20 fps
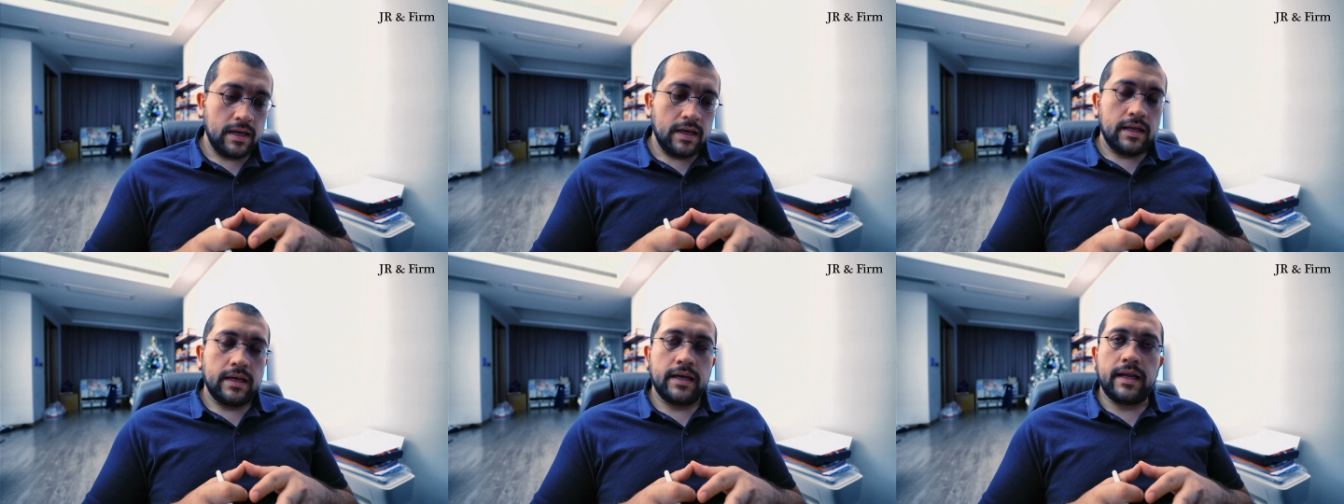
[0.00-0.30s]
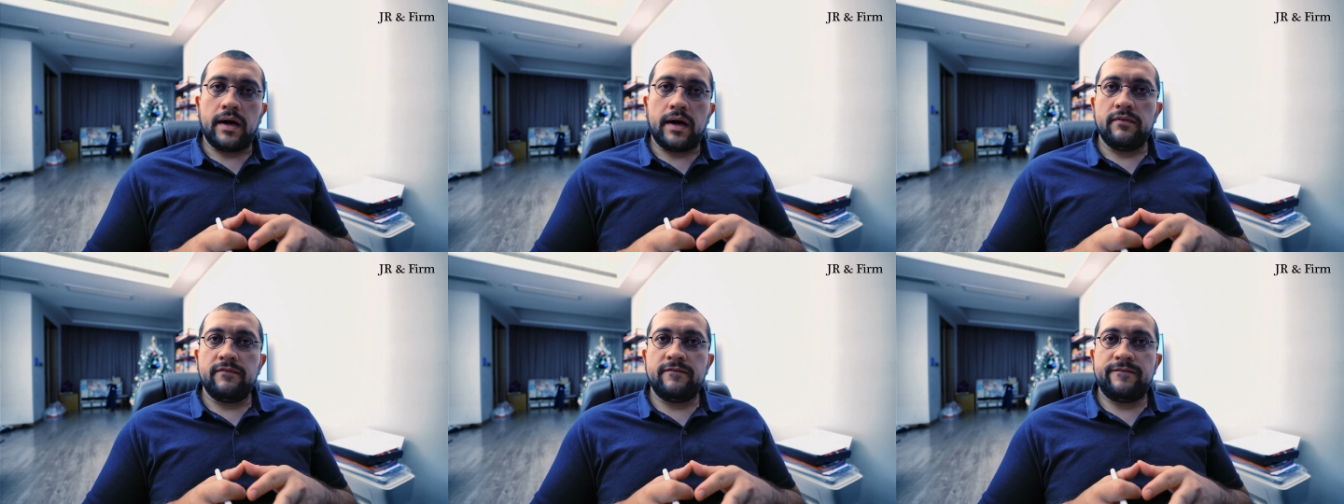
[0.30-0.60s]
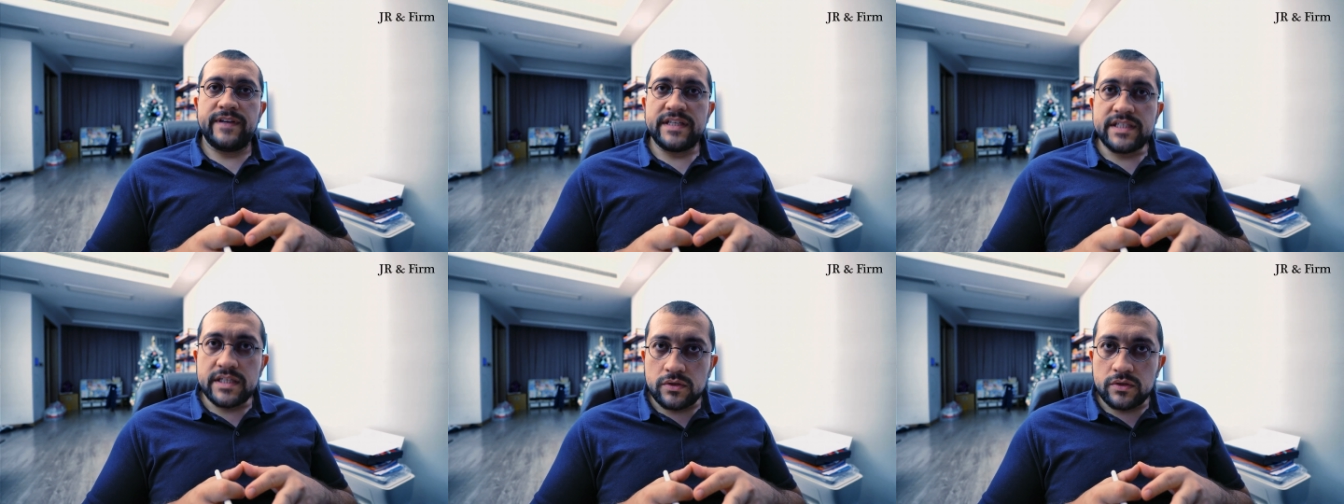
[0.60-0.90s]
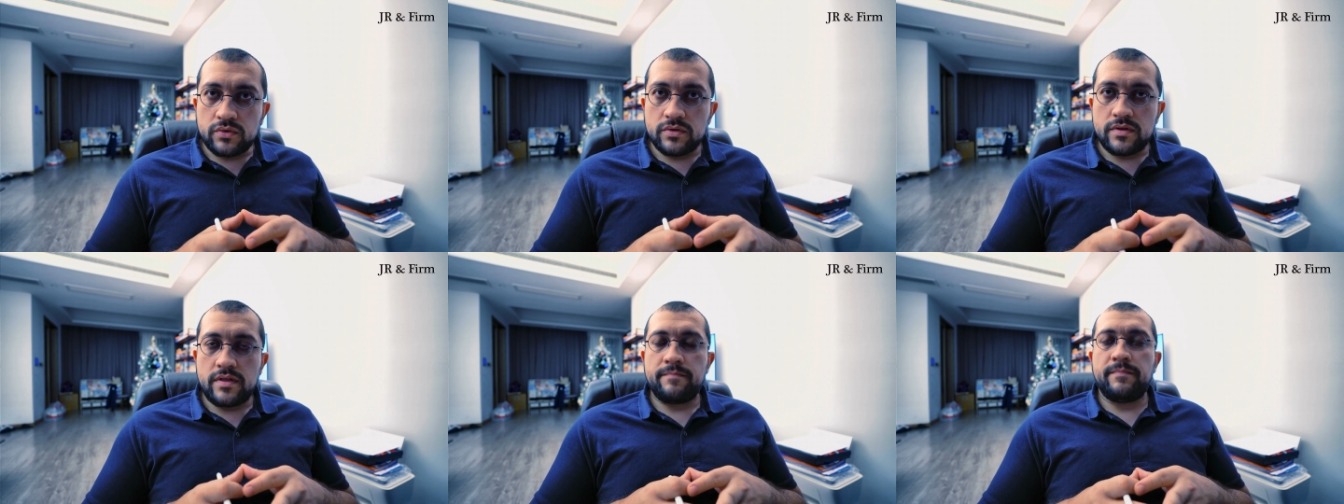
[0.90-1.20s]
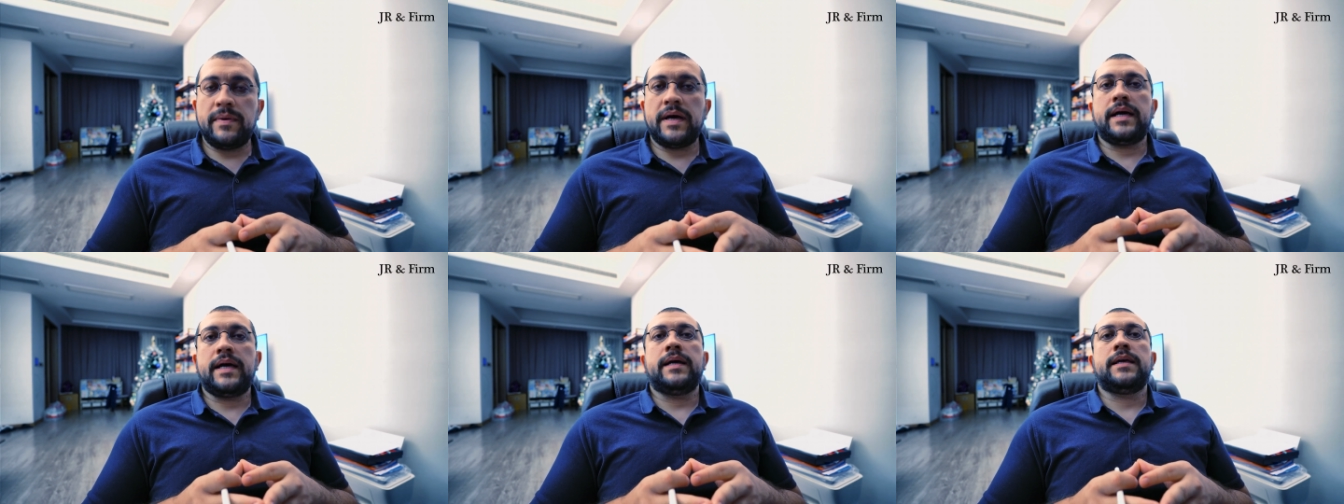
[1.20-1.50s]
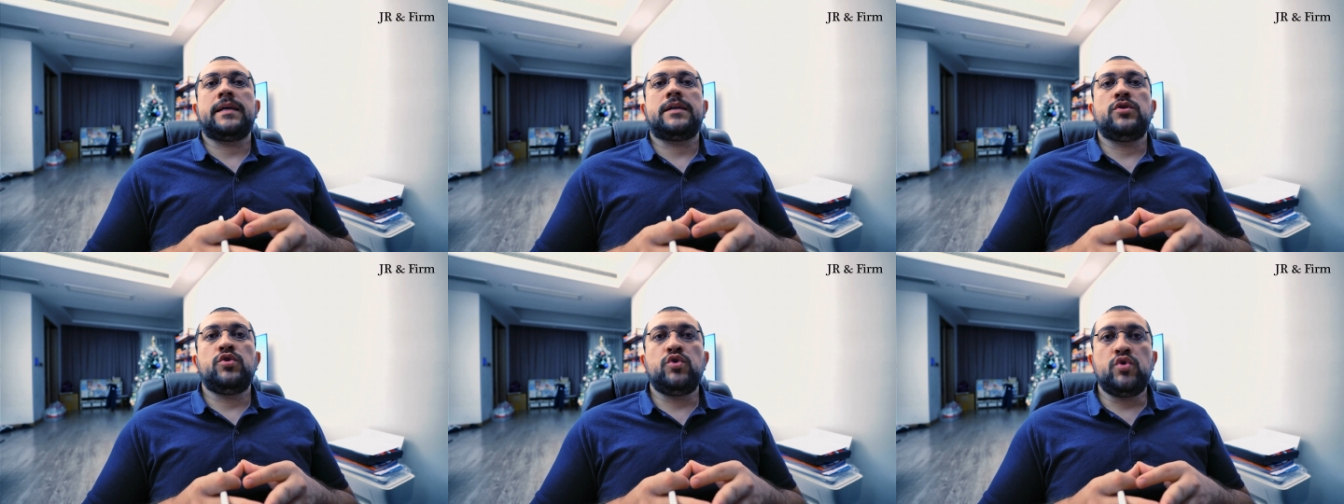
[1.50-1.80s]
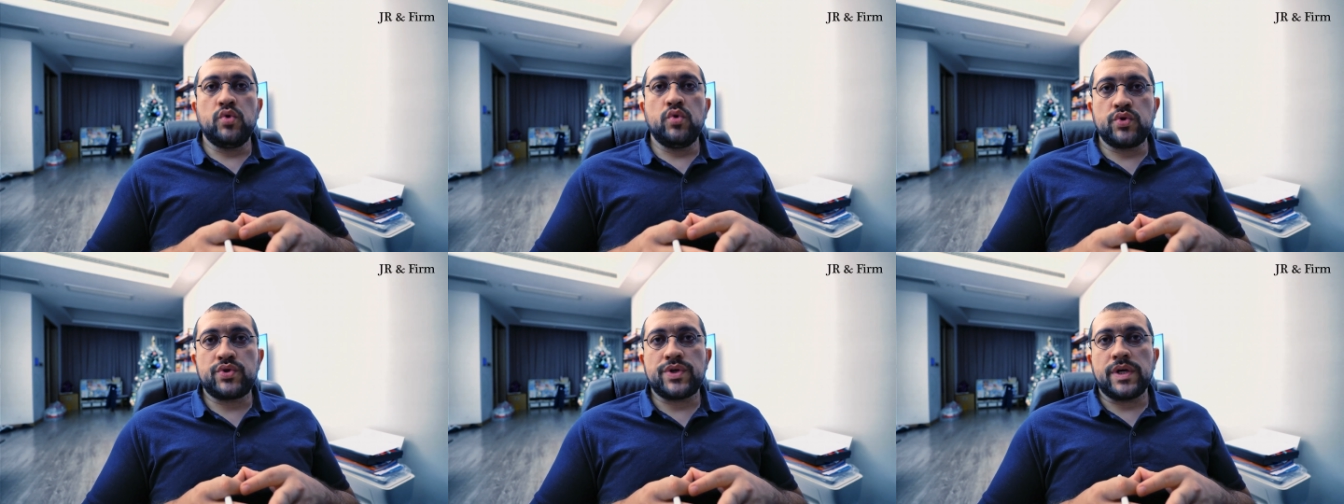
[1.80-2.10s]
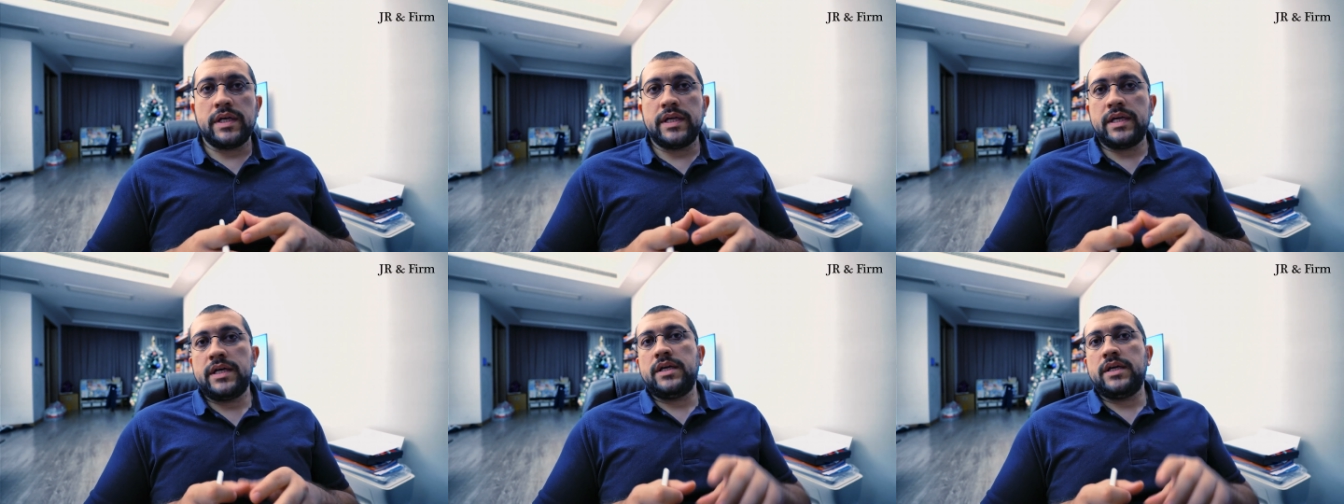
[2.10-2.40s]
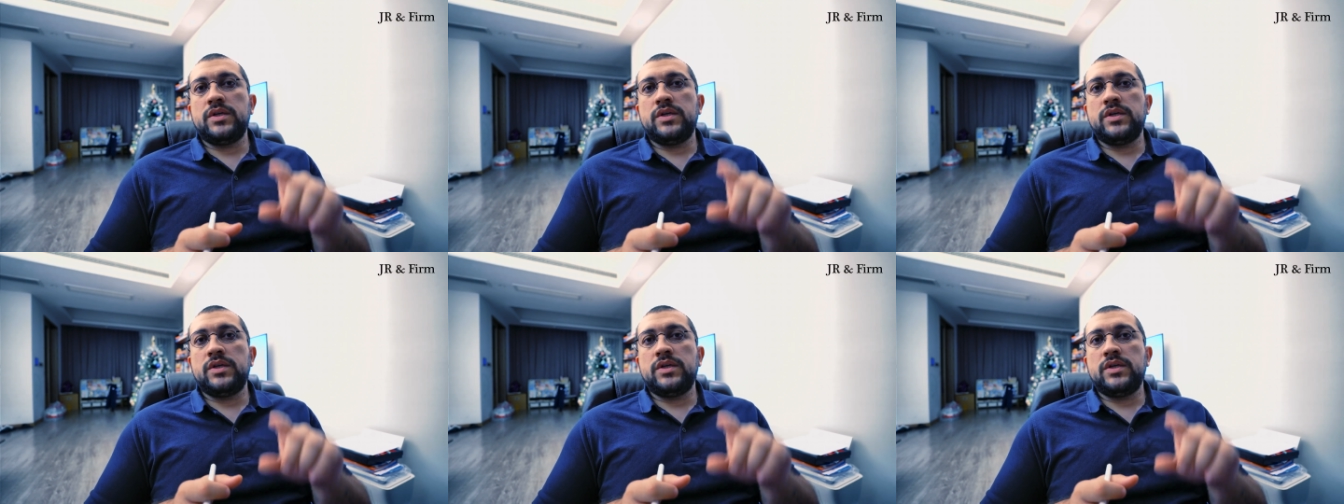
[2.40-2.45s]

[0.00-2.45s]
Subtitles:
Now, visit to the bank usually